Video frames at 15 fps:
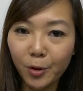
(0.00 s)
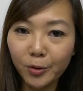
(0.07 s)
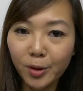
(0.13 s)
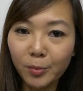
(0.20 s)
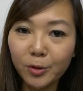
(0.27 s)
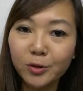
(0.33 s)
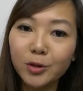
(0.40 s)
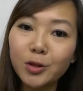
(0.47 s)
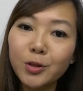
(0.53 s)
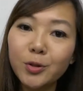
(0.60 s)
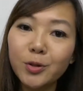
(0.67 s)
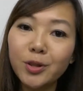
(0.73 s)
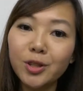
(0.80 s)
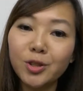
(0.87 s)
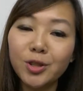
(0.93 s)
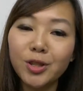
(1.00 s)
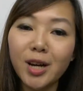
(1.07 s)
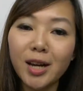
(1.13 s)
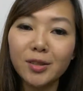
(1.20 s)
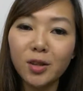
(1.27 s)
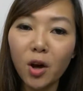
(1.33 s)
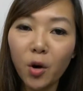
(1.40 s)
number two that you
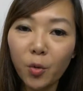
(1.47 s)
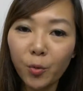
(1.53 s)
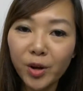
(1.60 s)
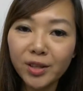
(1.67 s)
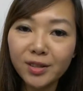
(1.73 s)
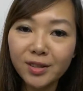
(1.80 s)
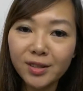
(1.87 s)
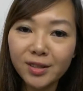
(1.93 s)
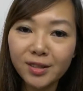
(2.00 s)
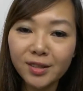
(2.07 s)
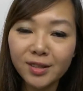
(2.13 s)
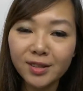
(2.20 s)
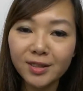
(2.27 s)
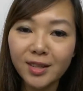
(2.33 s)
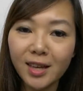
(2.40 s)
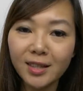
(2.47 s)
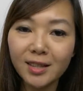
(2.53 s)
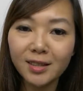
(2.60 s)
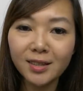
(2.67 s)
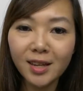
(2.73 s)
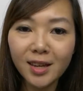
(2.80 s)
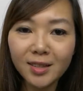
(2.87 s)
guys all witness is that
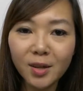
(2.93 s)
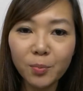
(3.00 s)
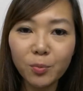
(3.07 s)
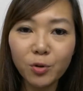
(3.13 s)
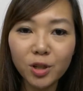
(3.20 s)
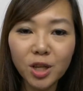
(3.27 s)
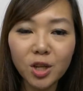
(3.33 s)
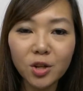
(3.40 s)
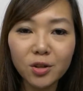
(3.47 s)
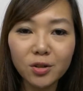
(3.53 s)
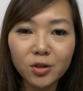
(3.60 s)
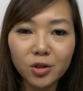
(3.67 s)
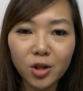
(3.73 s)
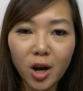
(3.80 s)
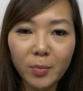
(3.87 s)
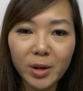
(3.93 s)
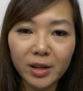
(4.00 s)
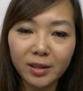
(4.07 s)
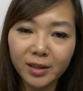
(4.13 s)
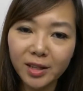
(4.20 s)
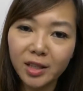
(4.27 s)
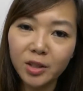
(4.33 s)
it does a pretty good job
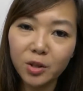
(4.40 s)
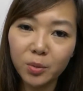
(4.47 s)
at cleaning your